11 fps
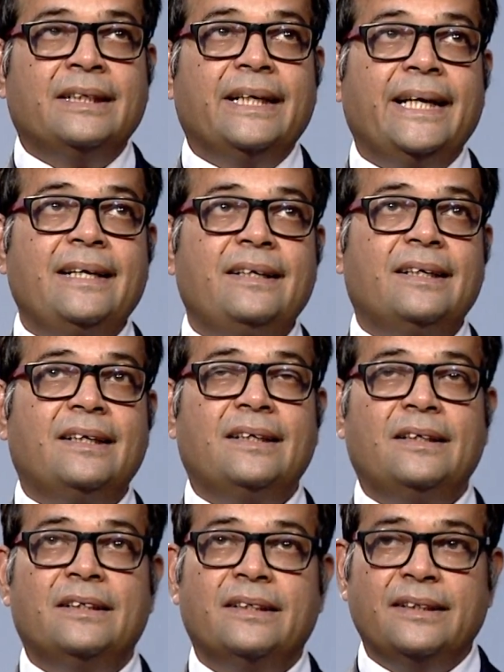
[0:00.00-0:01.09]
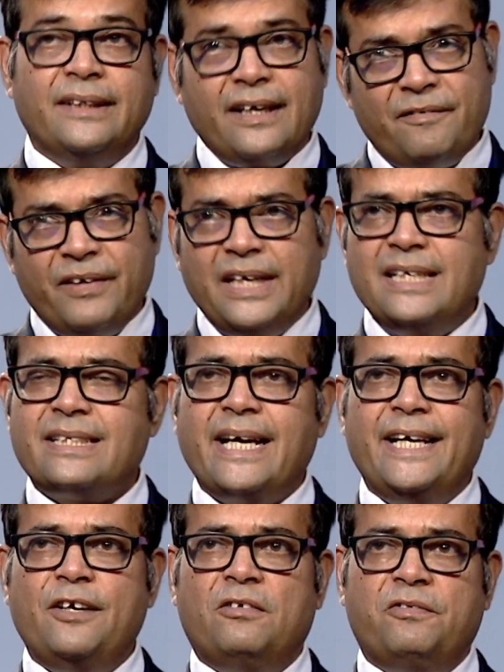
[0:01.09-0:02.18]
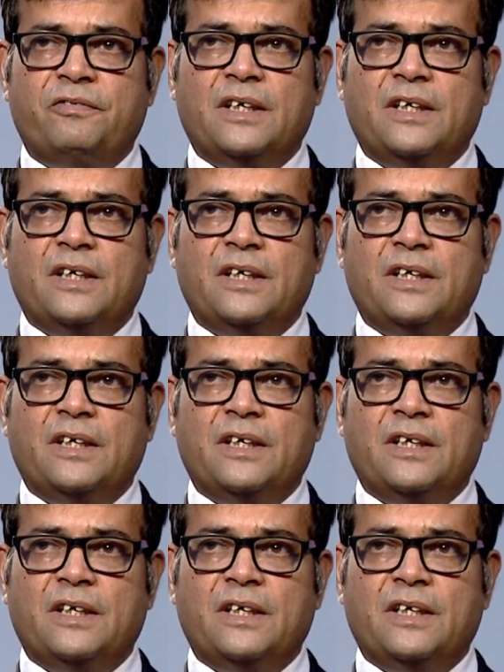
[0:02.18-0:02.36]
And there are various kind of